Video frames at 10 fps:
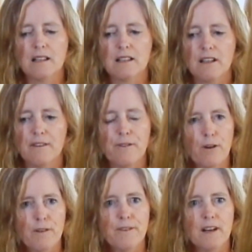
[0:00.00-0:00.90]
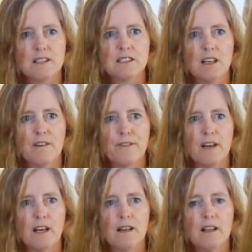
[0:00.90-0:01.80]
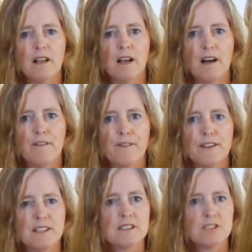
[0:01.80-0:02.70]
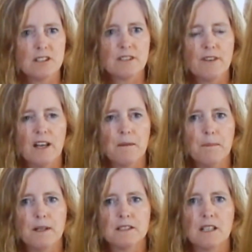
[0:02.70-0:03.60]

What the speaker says: the forefront of industrial development.